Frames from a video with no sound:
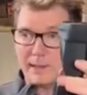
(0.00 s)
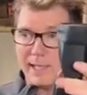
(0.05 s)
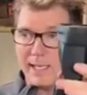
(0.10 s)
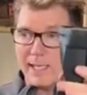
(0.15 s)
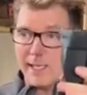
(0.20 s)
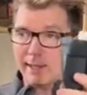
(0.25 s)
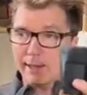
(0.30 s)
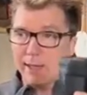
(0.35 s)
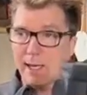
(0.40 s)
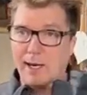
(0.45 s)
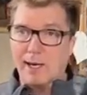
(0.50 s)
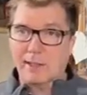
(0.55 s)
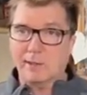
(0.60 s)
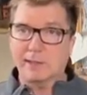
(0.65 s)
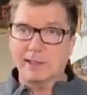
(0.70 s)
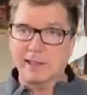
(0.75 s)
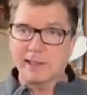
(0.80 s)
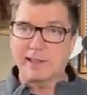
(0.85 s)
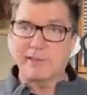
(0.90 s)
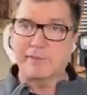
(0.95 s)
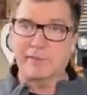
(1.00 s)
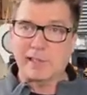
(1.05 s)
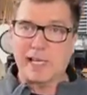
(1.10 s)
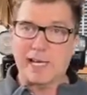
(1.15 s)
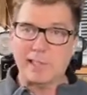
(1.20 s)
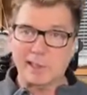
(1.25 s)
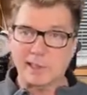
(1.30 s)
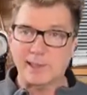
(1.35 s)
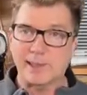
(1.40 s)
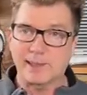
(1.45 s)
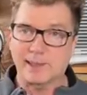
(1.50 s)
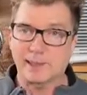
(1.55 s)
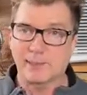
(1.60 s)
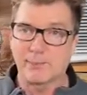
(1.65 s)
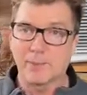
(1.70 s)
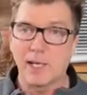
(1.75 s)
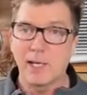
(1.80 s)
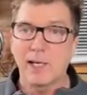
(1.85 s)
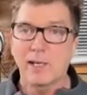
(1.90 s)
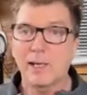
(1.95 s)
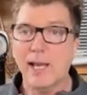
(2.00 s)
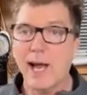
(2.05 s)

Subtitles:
a Canon RT flash system.